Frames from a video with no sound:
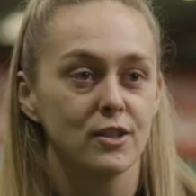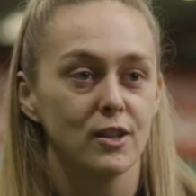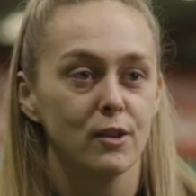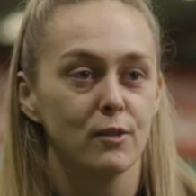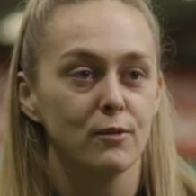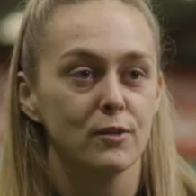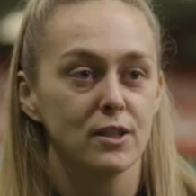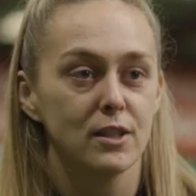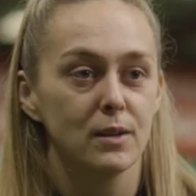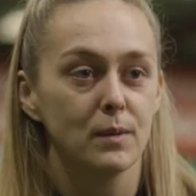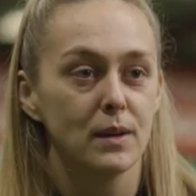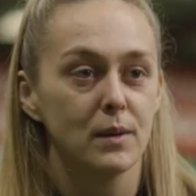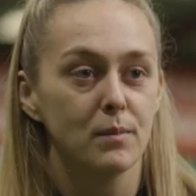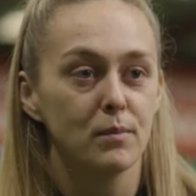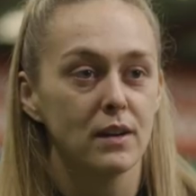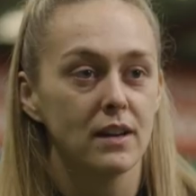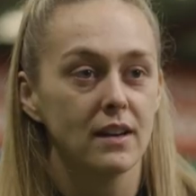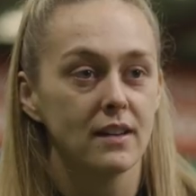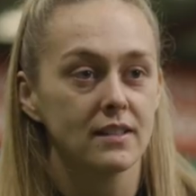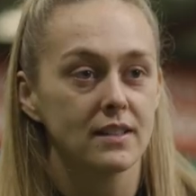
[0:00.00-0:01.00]
year, obviously we had a
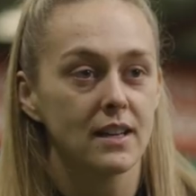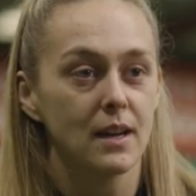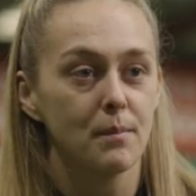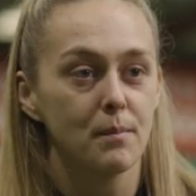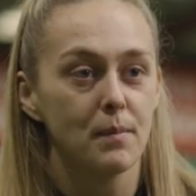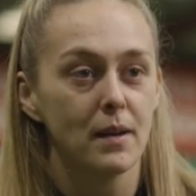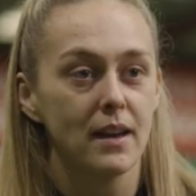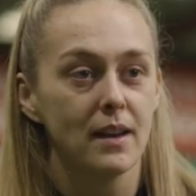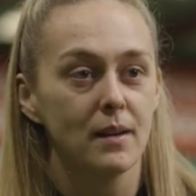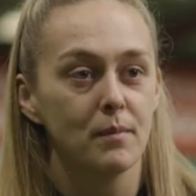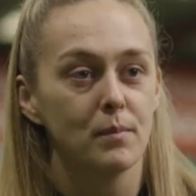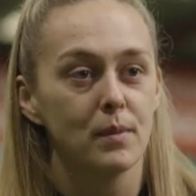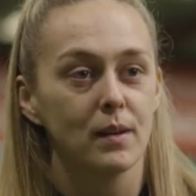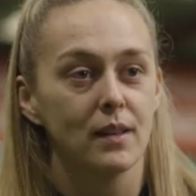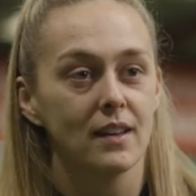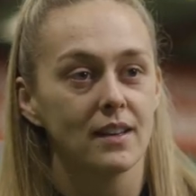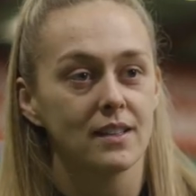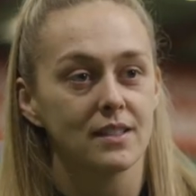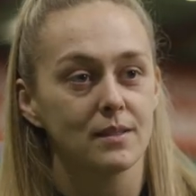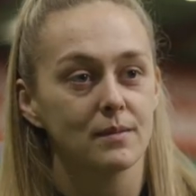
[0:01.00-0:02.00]
brilliant campaign,
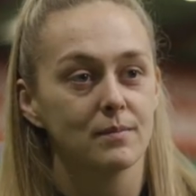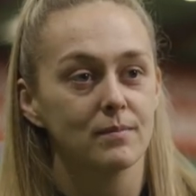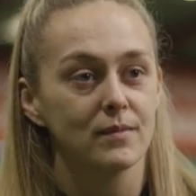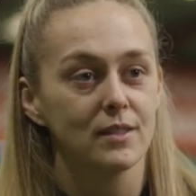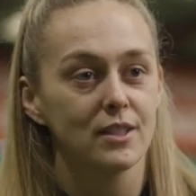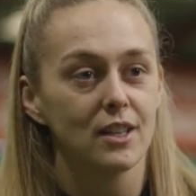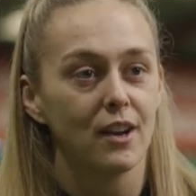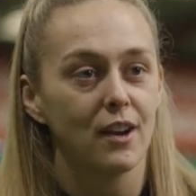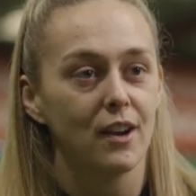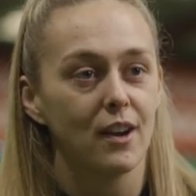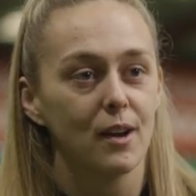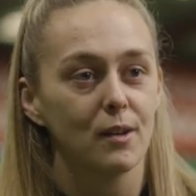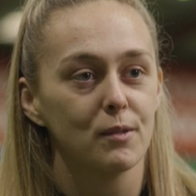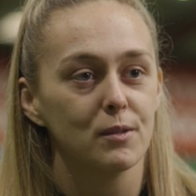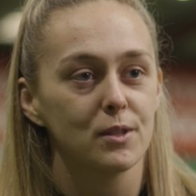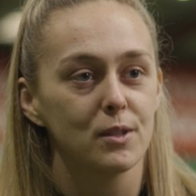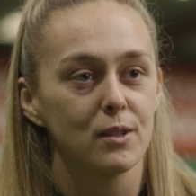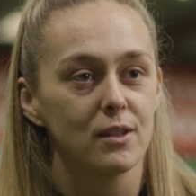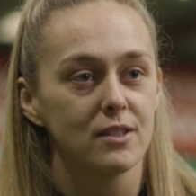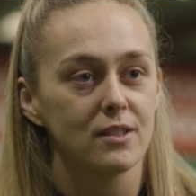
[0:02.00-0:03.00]
but that's done now,
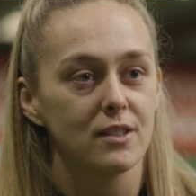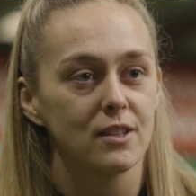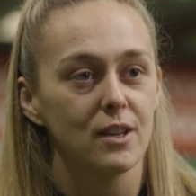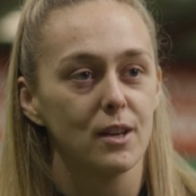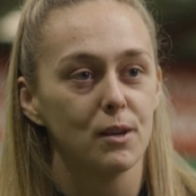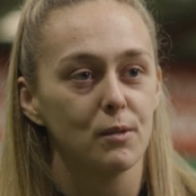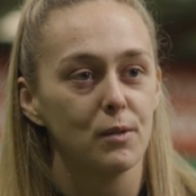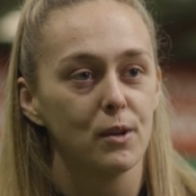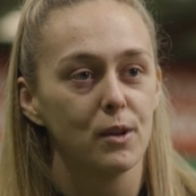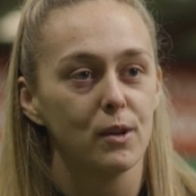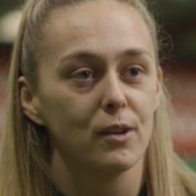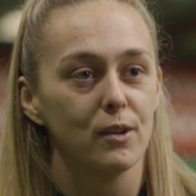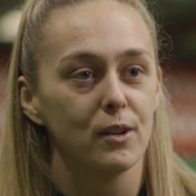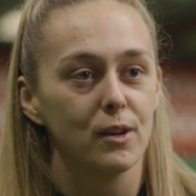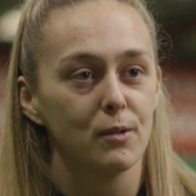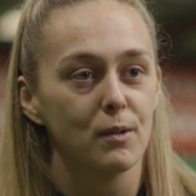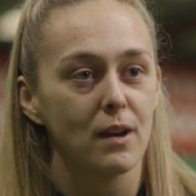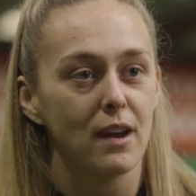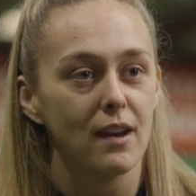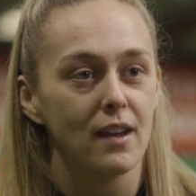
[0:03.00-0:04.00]
so there's a new year,
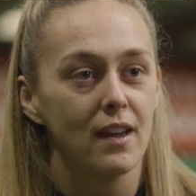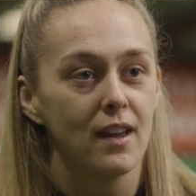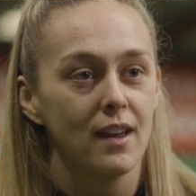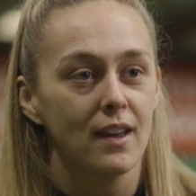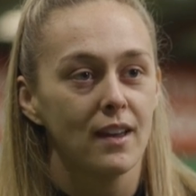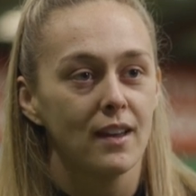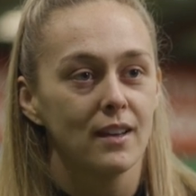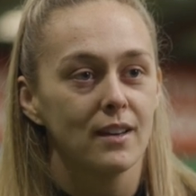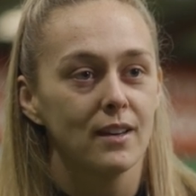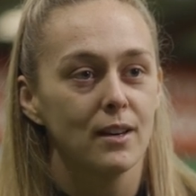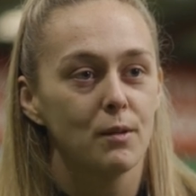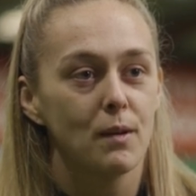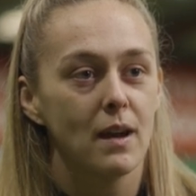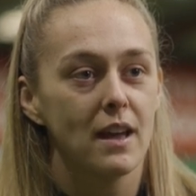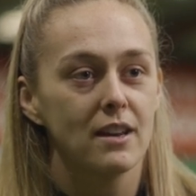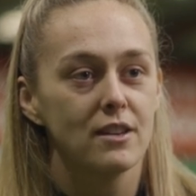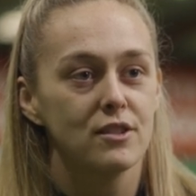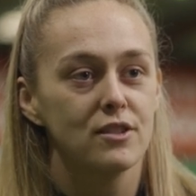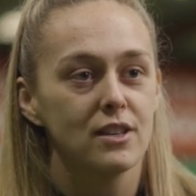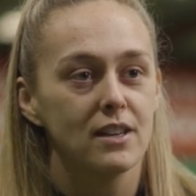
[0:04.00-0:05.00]
new
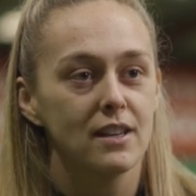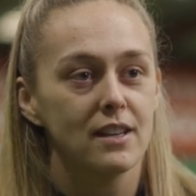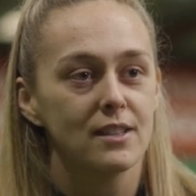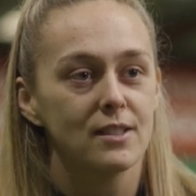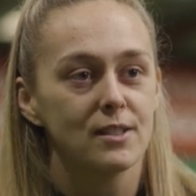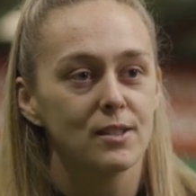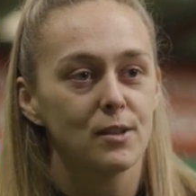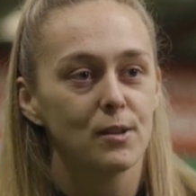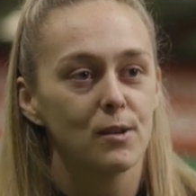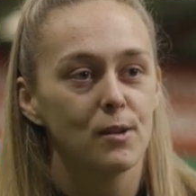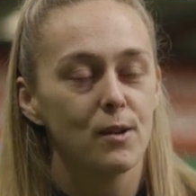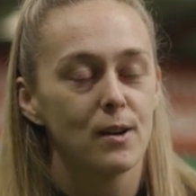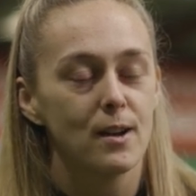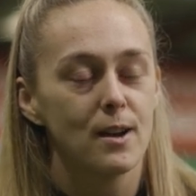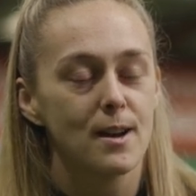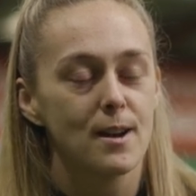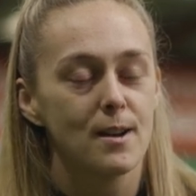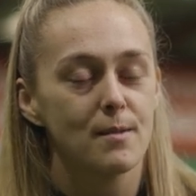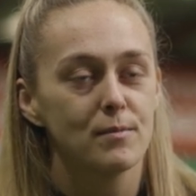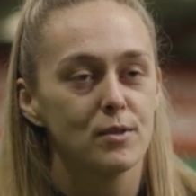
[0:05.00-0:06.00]
energy, so
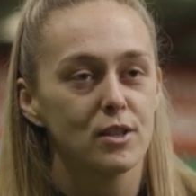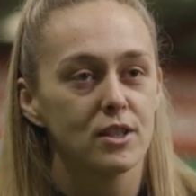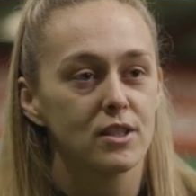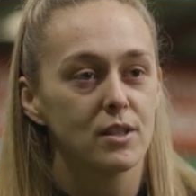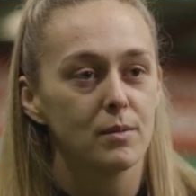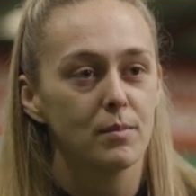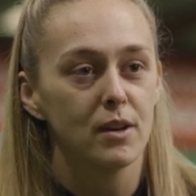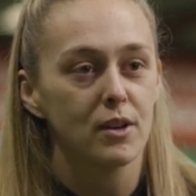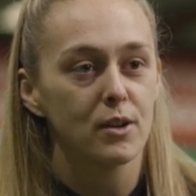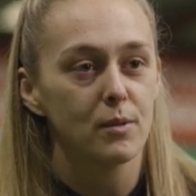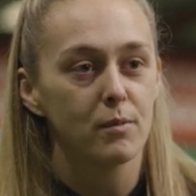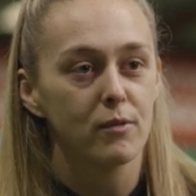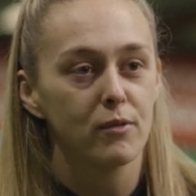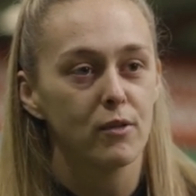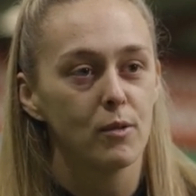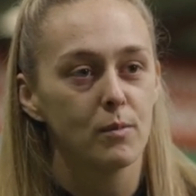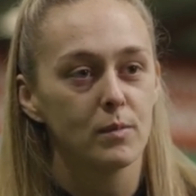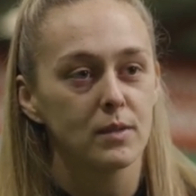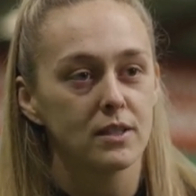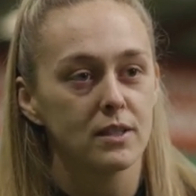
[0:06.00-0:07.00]
just to build on
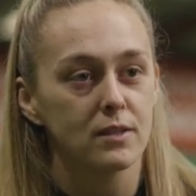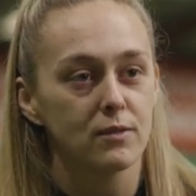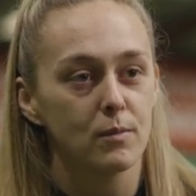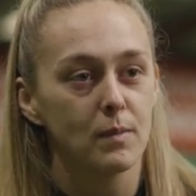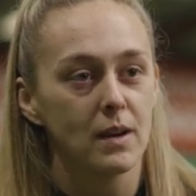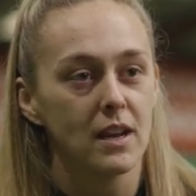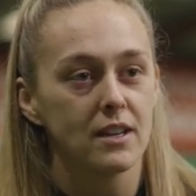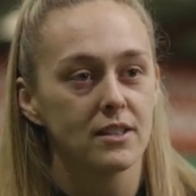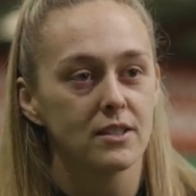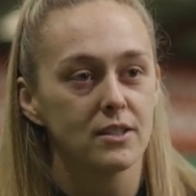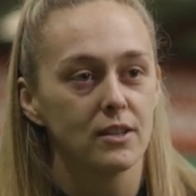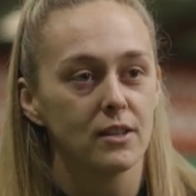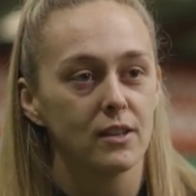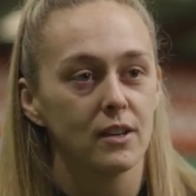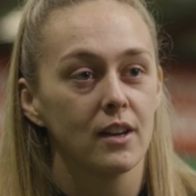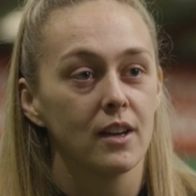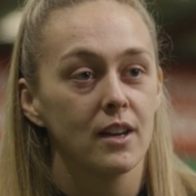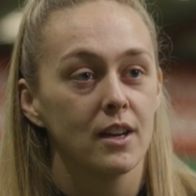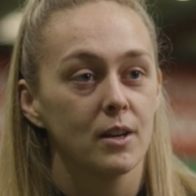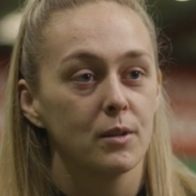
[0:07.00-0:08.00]
performances from last year,